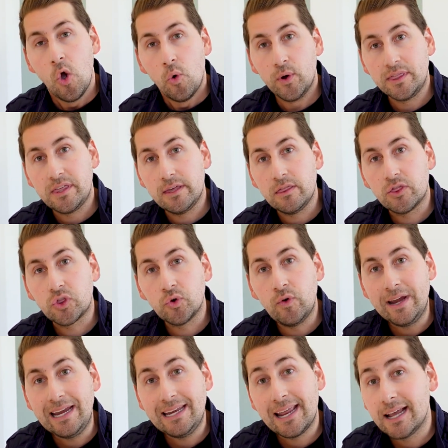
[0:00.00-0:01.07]
within
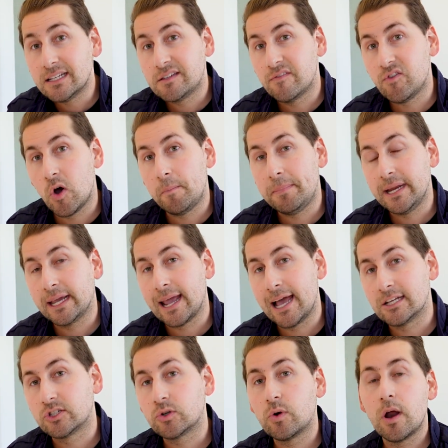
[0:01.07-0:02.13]
3 days of opening
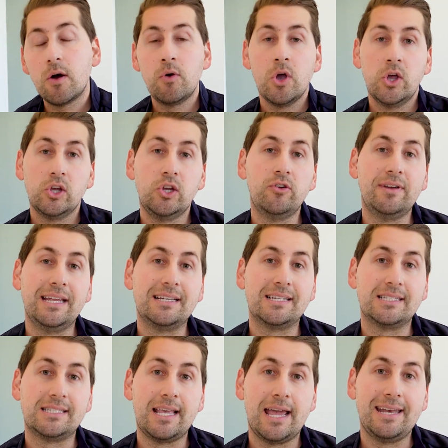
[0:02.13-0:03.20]
escrow, you need
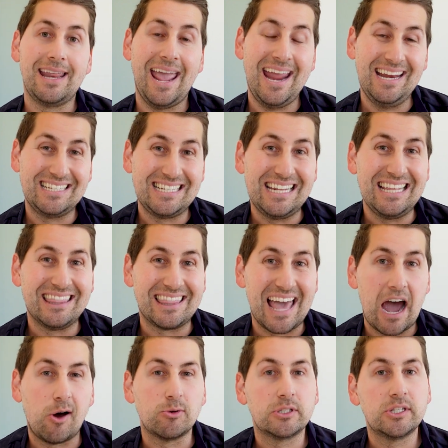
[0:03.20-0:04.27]
to send
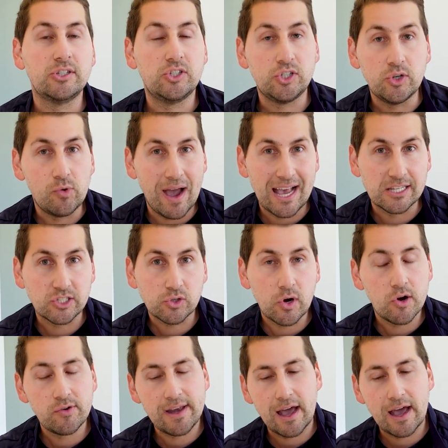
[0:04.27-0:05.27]
$18,000 to escrow.